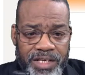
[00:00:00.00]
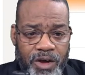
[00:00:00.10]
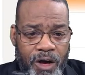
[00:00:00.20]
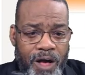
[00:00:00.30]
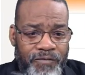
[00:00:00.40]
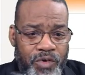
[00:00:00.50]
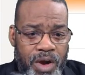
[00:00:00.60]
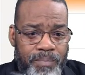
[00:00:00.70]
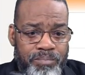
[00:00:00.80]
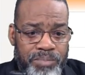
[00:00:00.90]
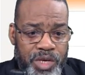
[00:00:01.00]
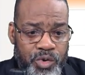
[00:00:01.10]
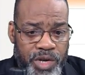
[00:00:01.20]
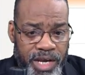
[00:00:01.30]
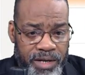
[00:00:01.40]
to offer up
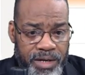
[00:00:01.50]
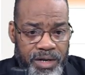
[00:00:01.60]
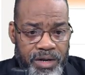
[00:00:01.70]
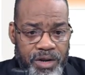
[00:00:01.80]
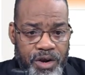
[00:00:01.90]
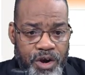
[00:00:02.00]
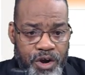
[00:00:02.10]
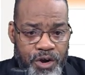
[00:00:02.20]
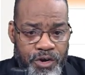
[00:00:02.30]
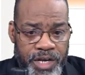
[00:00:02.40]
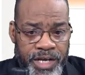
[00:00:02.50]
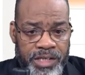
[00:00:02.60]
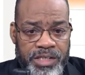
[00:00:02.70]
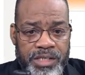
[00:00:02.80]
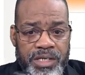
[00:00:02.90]
muted
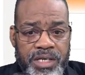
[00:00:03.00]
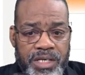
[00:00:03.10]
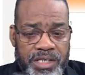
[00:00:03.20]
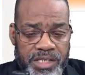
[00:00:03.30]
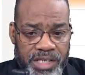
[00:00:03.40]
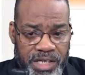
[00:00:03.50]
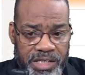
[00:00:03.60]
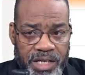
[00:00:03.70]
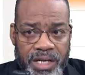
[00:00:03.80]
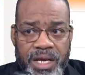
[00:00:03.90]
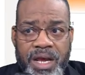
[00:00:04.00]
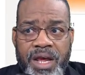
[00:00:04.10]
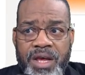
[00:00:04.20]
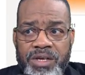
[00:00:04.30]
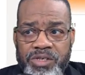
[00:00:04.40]
earnings season.
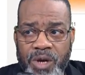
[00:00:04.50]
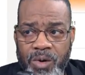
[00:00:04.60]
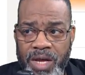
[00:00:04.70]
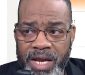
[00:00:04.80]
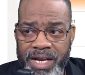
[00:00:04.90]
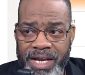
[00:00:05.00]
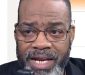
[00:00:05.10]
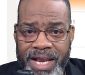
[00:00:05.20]
So in in